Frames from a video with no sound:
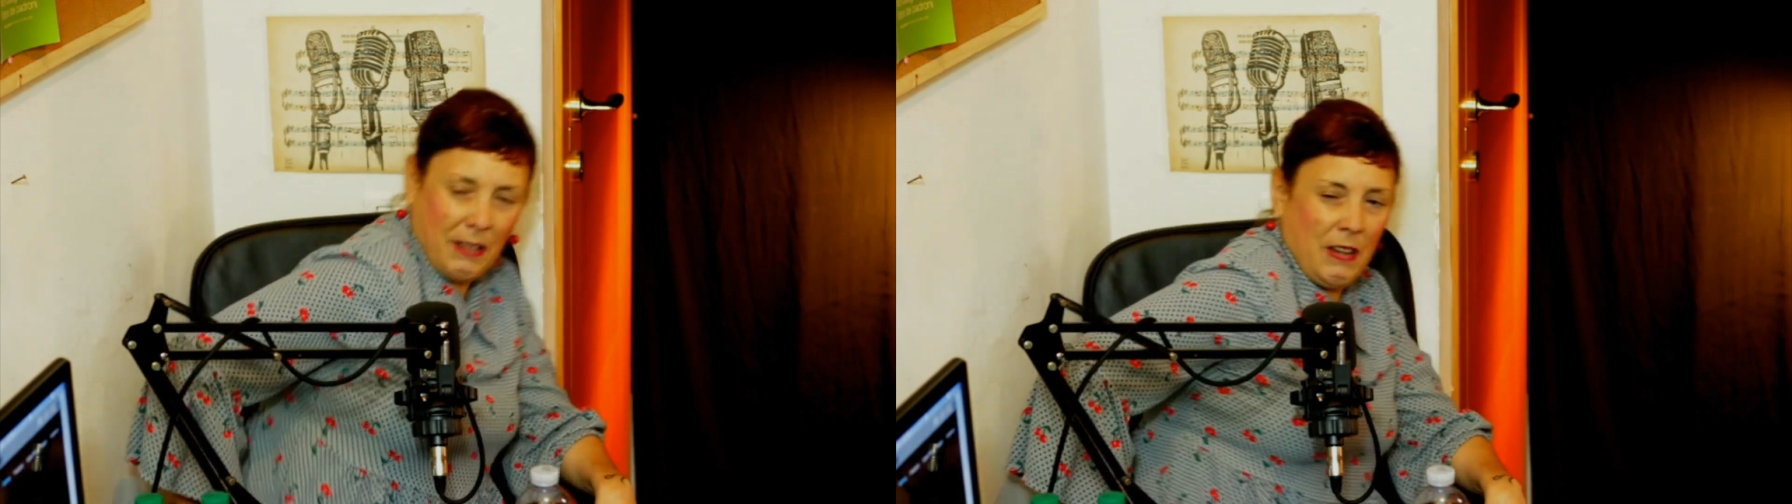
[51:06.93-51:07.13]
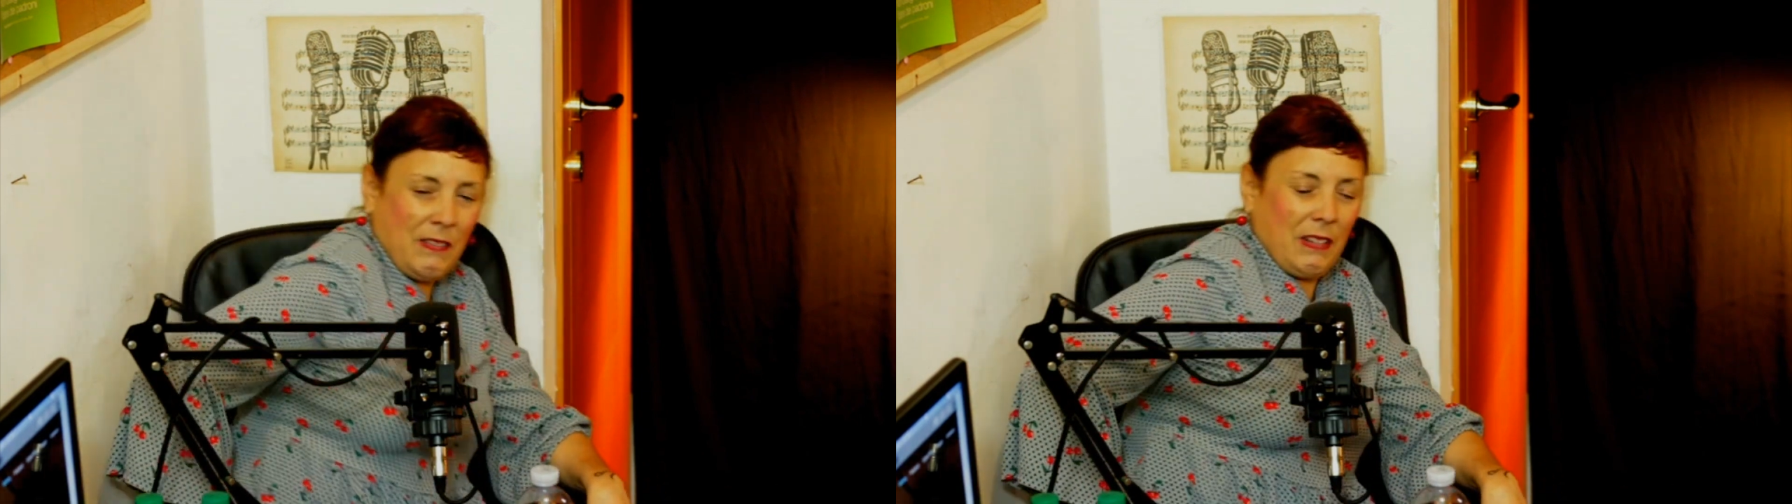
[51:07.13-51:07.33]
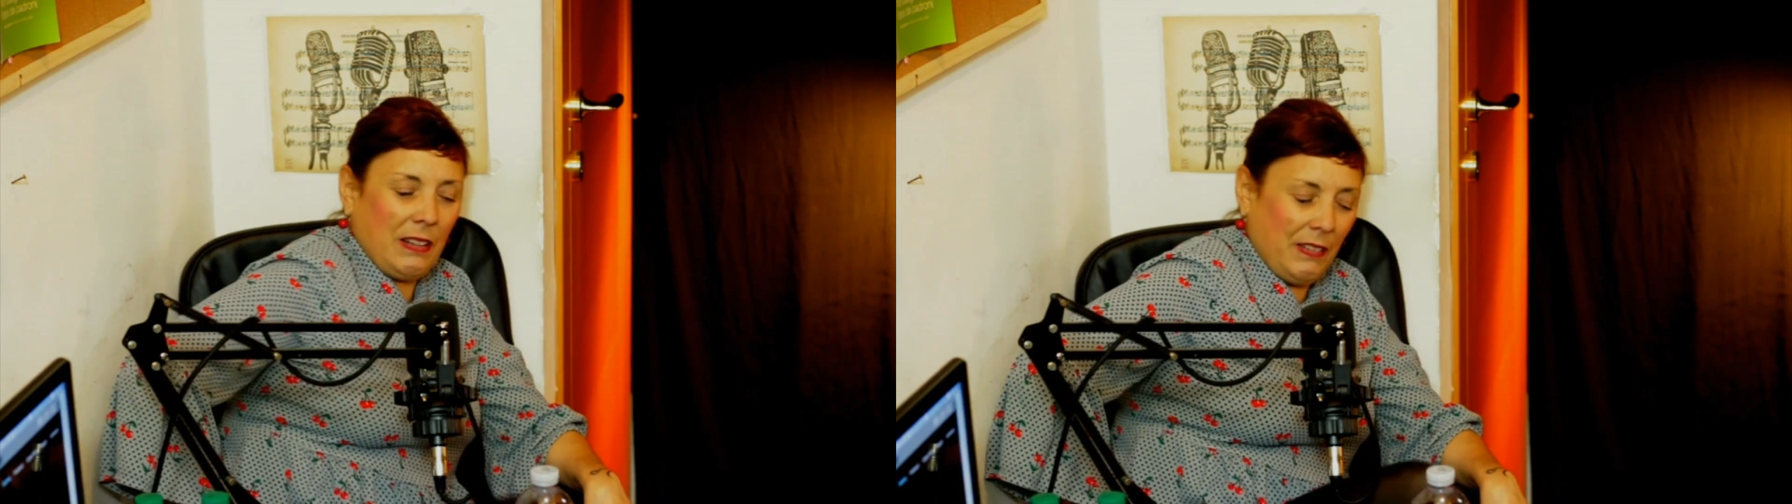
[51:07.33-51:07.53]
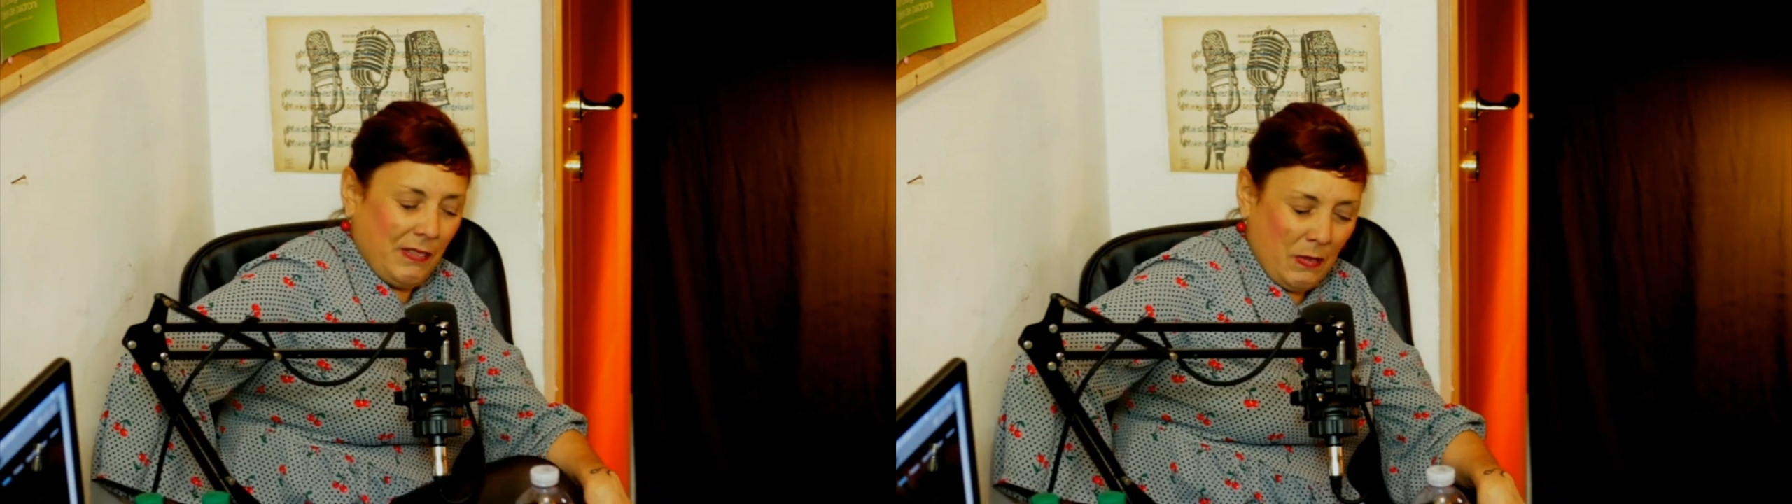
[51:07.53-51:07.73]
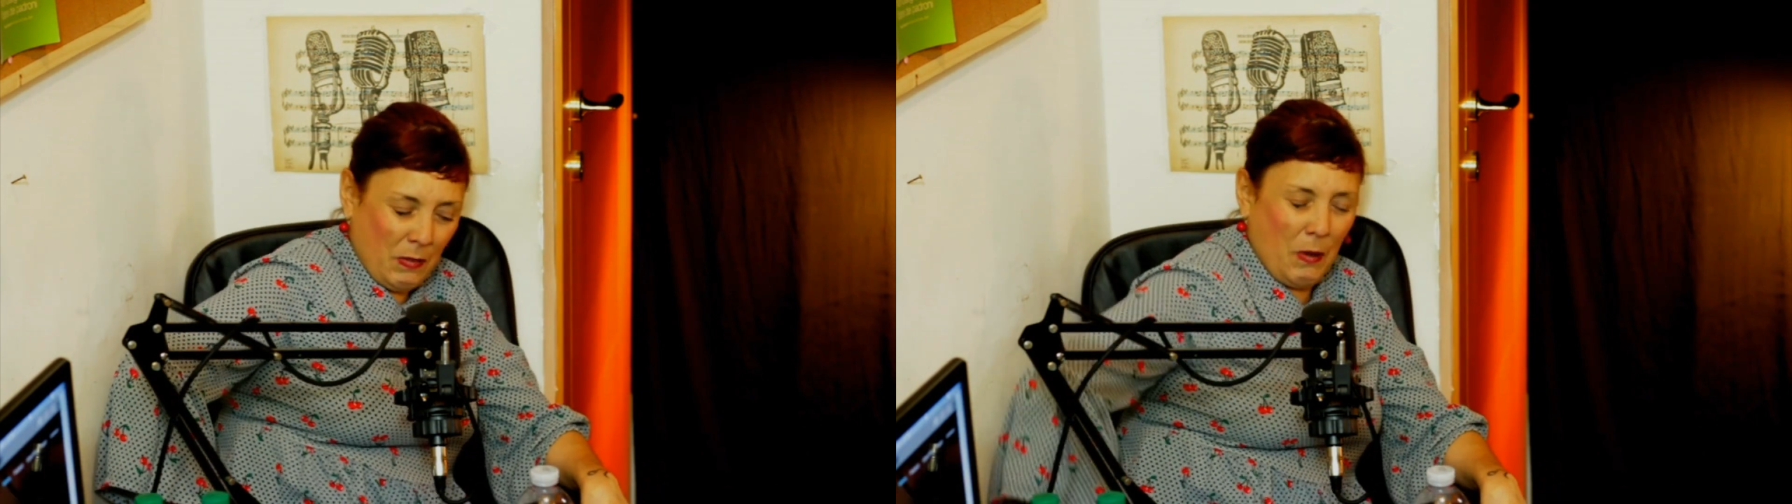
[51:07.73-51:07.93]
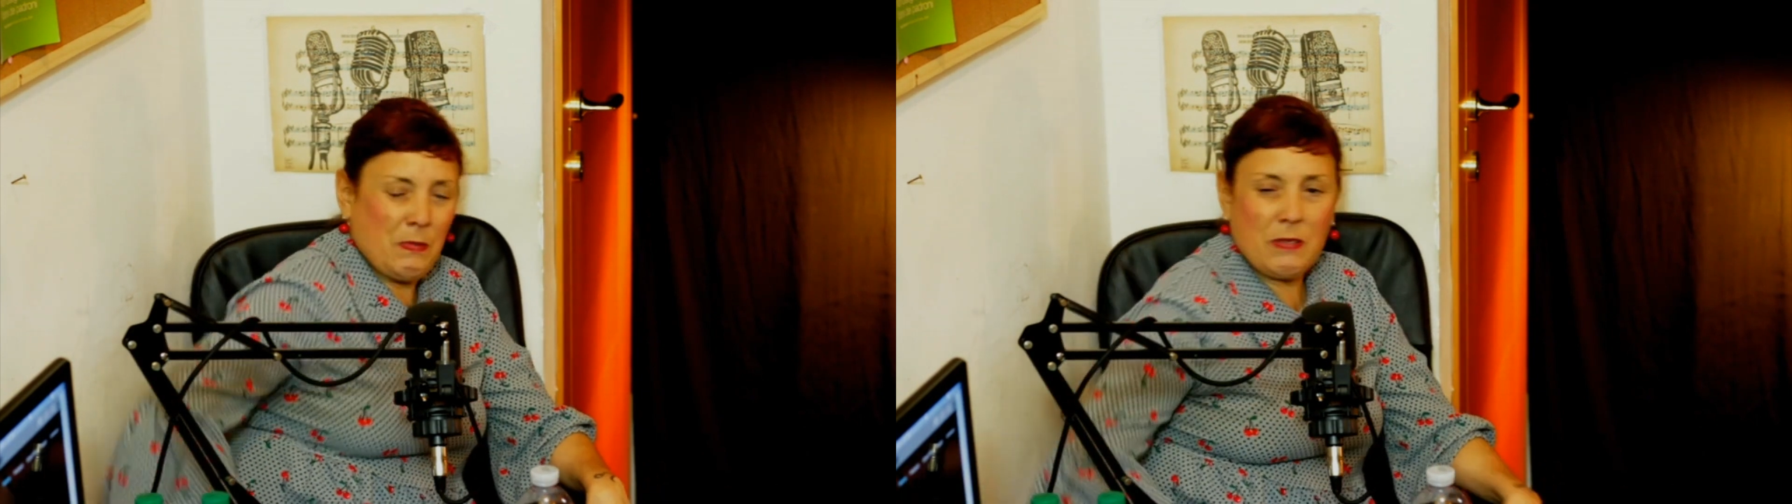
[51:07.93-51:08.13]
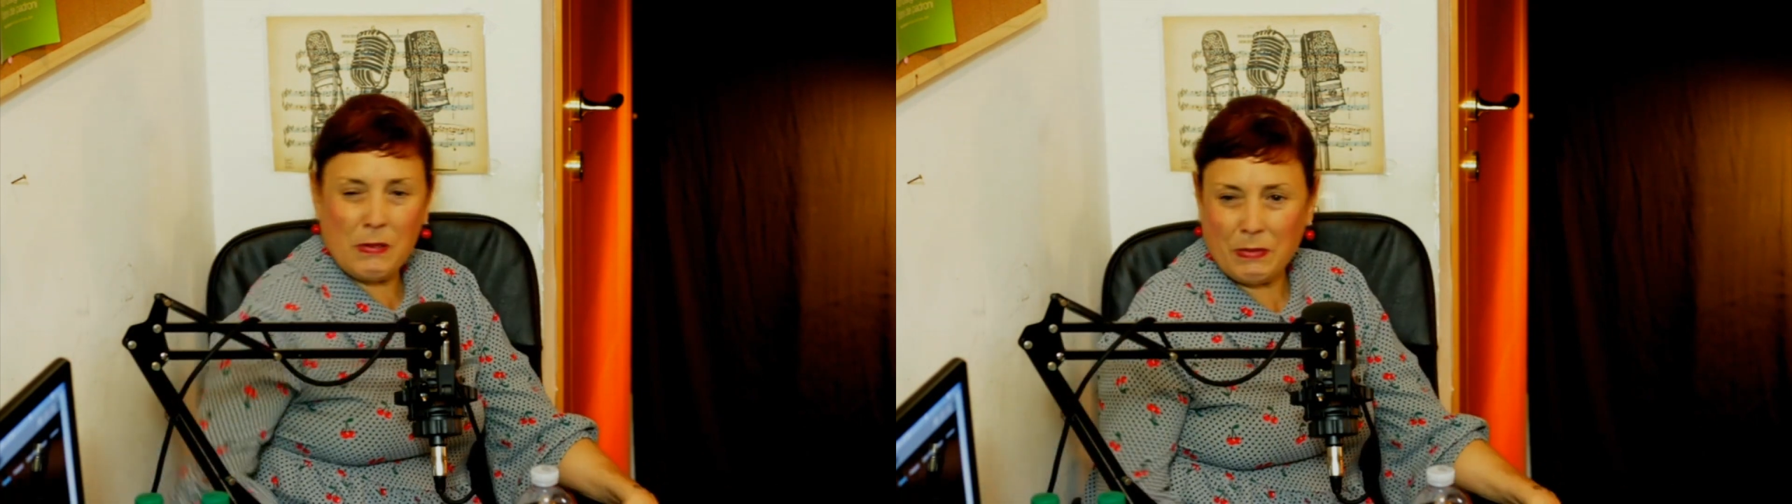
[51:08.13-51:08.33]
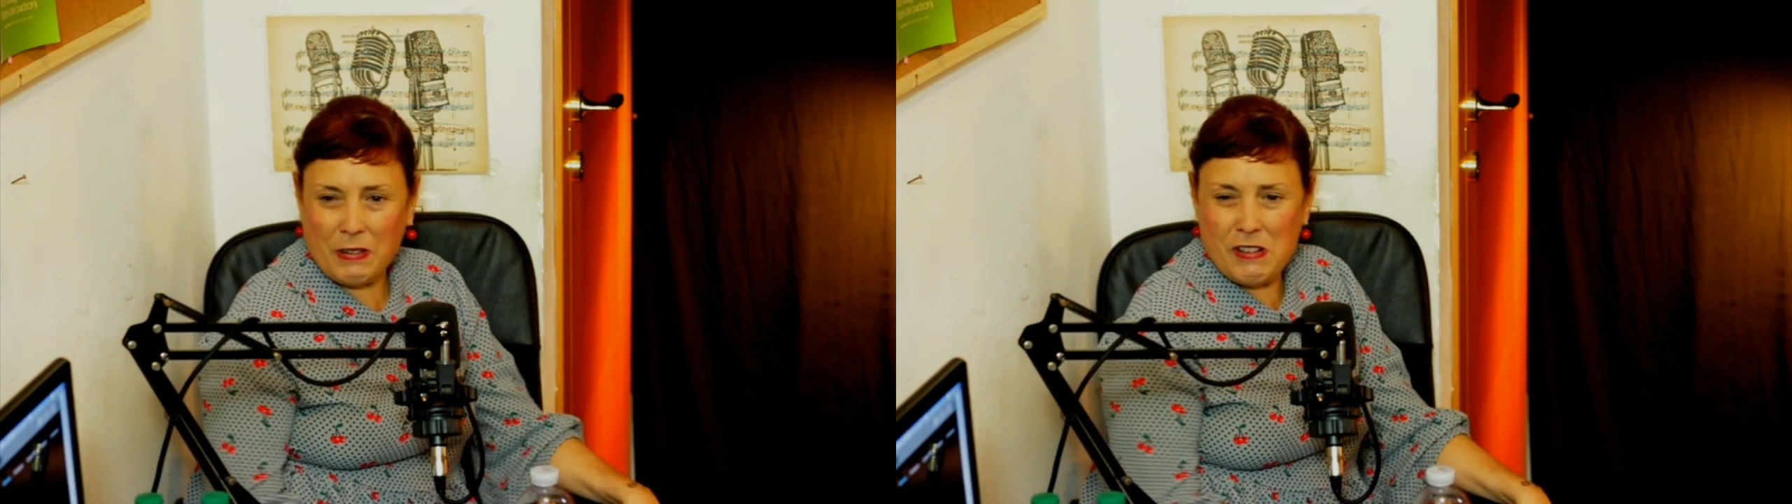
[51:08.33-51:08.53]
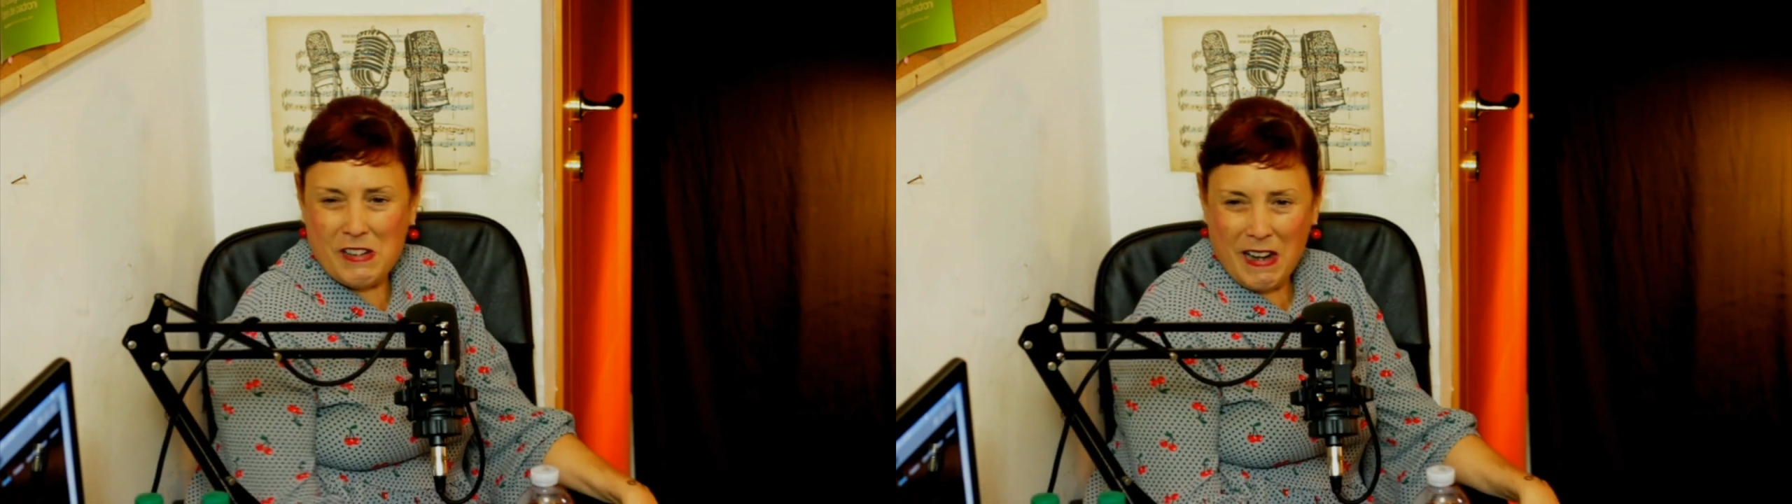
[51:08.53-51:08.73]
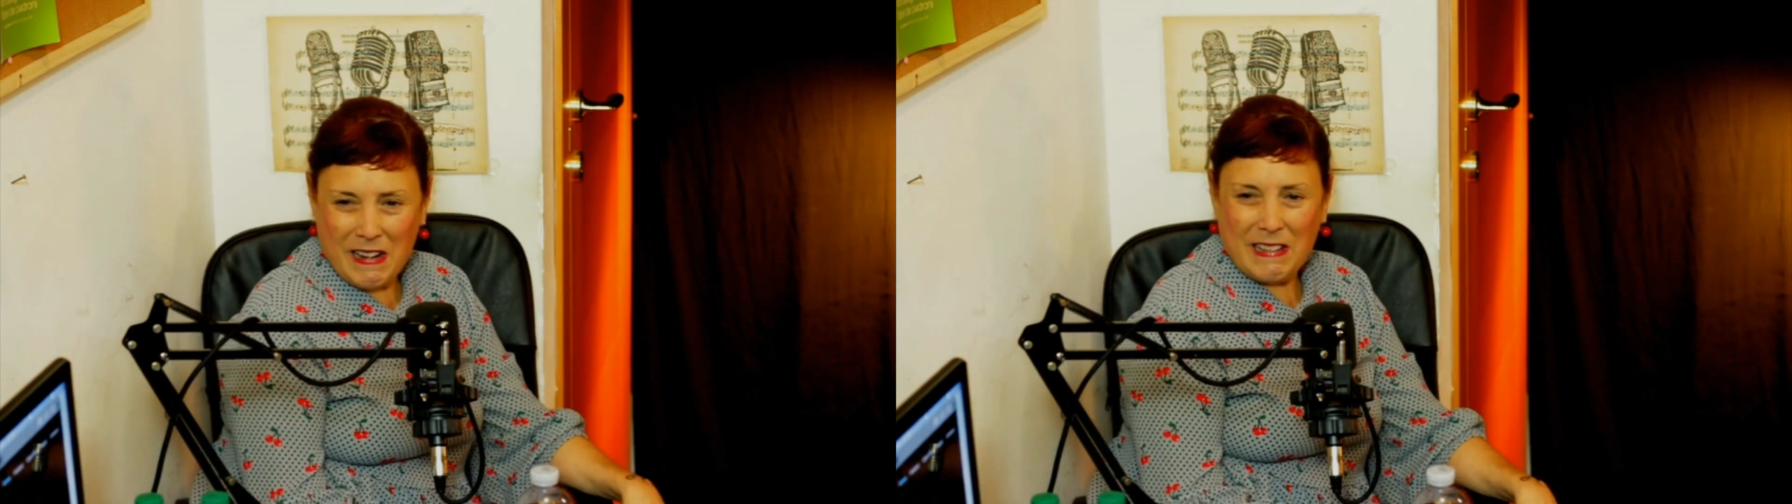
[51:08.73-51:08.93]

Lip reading: You have to live in Rome to appreciate it.